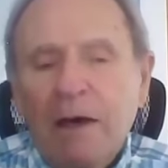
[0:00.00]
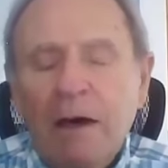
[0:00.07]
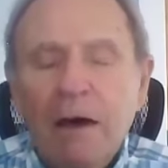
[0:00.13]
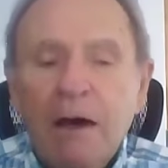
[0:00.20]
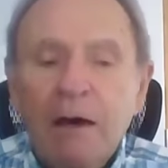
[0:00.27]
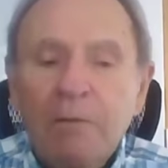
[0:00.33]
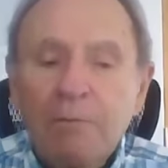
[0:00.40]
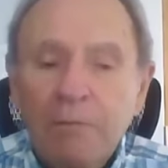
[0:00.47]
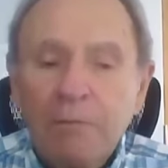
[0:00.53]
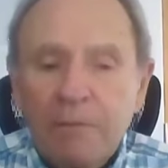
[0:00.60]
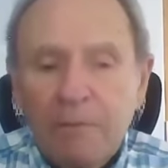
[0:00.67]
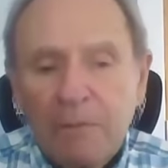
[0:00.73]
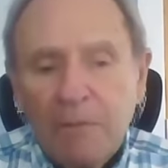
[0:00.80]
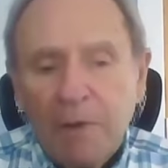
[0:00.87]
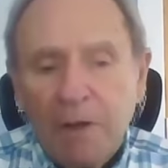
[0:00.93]

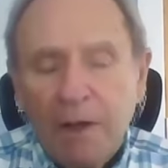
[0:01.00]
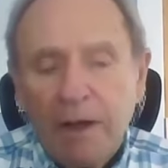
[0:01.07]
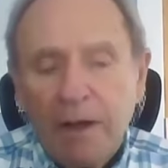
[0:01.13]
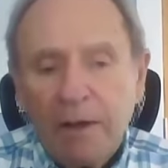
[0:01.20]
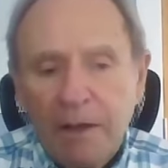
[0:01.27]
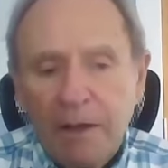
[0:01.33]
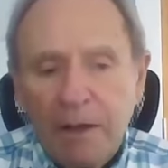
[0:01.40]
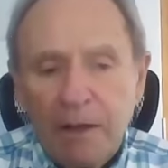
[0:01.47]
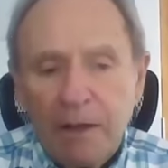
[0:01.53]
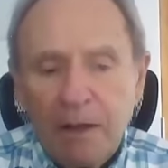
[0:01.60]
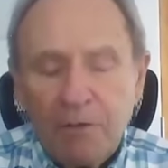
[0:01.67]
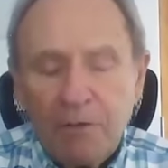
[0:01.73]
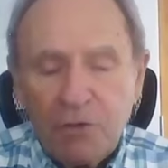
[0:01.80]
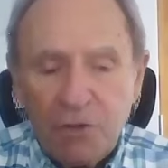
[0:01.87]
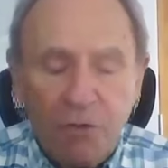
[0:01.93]
um,
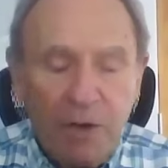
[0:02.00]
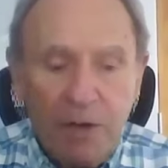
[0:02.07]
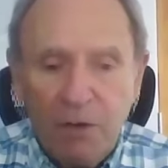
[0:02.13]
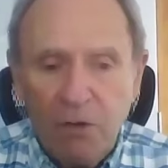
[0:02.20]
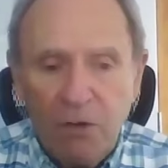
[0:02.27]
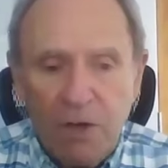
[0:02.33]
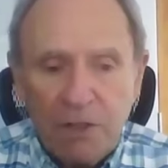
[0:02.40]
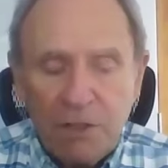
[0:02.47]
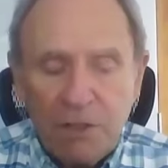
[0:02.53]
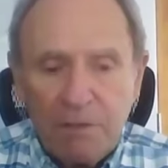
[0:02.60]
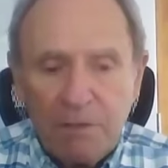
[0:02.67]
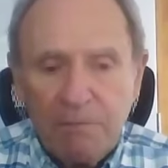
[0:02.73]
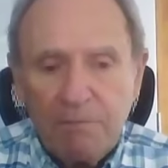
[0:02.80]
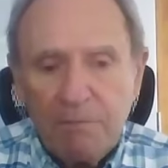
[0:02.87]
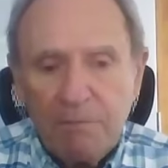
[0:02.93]
there's a great
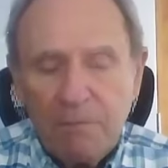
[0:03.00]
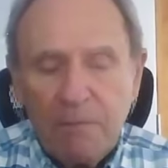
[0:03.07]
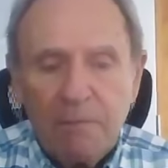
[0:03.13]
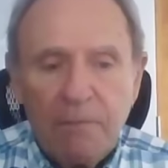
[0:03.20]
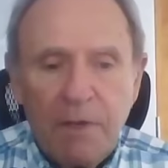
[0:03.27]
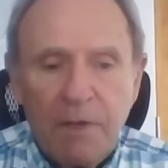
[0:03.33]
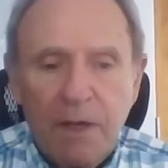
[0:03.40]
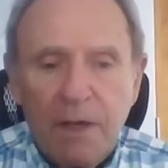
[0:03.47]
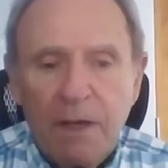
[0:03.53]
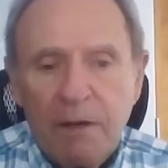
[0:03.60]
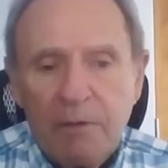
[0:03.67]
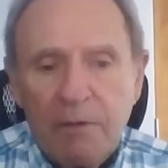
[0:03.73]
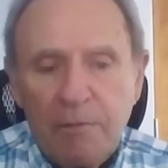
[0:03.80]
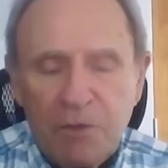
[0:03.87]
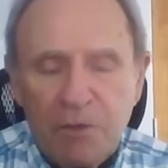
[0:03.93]
loss,
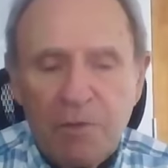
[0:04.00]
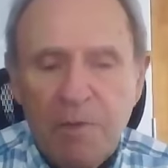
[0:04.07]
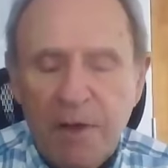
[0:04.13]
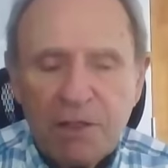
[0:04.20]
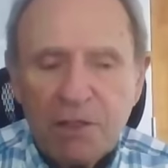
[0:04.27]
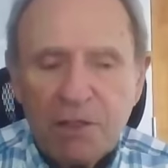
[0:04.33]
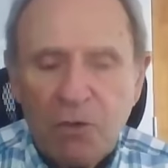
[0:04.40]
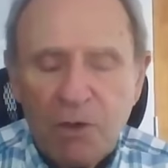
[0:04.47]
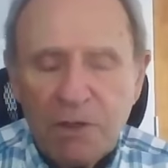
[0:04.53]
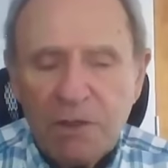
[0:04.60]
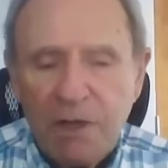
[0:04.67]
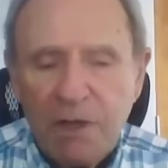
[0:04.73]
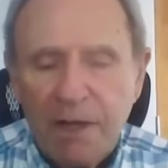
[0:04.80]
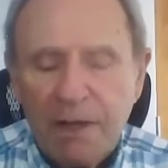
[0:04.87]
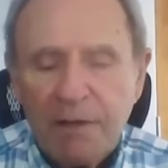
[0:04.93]
I mean, tremendous
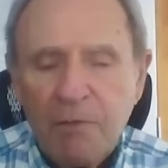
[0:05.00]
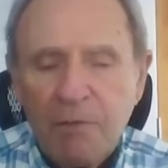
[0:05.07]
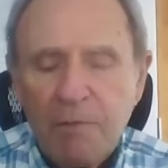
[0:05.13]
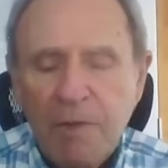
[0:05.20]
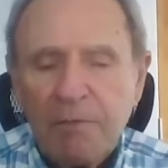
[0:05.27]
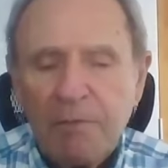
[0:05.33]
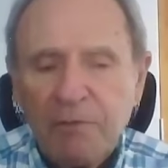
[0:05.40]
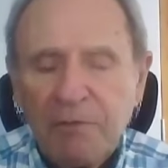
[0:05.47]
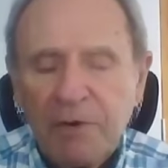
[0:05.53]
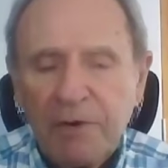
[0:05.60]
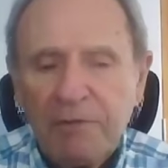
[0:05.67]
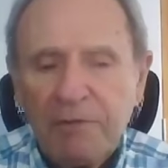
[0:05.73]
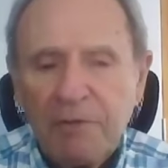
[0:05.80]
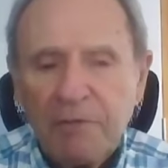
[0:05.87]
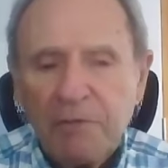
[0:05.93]
loss, and I can remember
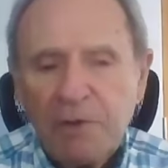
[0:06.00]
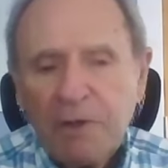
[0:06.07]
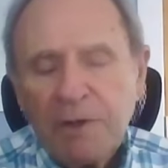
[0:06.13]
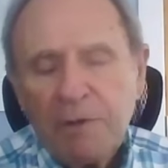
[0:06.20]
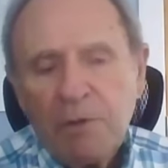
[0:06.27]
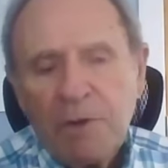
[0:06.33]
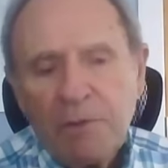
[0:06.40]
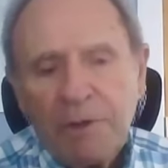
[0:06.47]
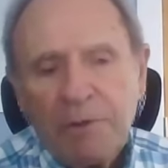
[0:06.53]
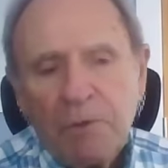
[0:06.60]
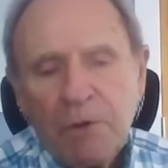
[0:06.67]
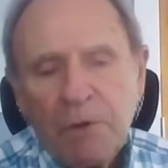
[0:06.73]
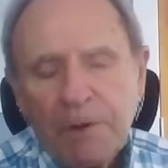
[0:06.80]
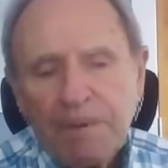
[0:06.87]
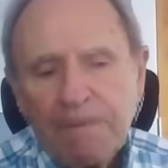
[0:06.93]
very vividly when we
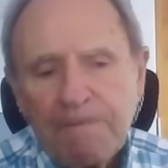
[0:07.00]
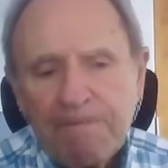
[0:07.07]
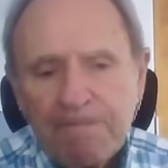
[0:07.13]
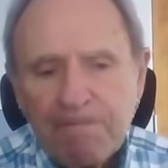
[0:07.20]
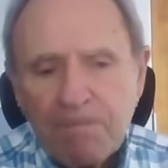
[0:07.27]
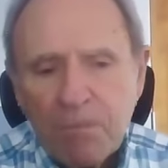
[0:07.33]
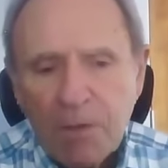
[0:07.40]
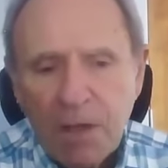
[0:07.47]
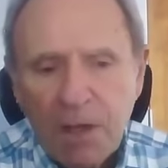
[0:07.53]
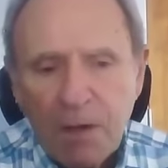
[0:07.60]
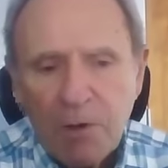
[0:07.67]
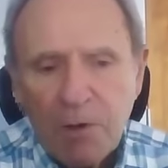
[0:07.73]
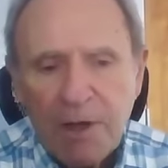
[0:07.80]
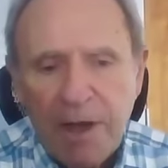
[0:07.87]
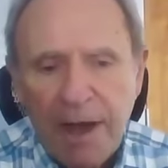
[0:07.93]
were
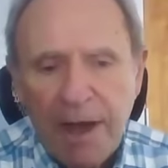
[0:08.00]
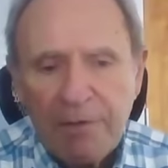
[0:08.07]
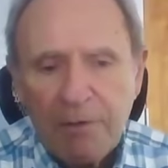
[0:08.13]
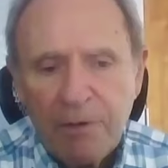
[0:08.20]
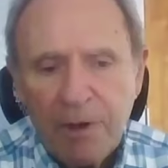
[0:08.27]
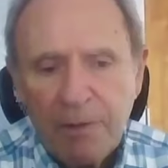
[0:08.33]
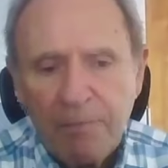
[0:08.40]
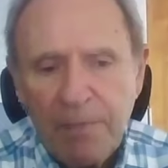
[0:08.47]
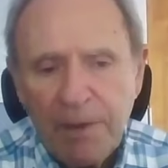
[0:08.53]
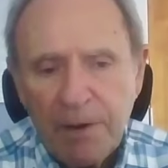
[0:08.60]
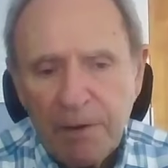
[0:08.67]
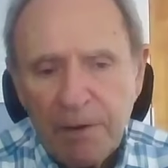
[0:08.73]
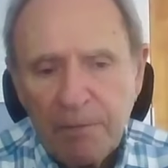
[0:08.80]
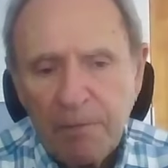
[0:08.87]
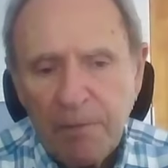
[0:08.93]
were gathered up
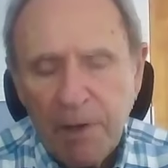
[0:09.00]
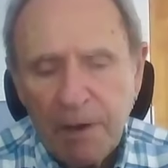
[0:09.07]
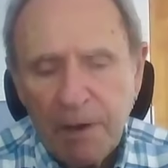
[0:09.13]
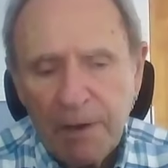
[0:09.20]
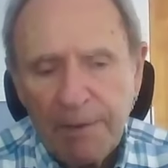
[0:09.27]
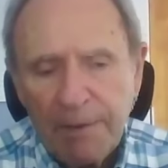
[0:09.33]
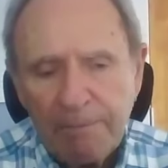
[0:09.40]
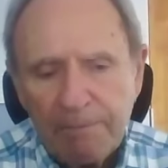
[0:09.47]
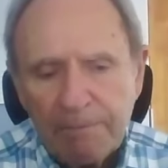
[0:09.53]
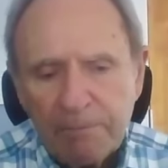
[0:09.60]
there uh,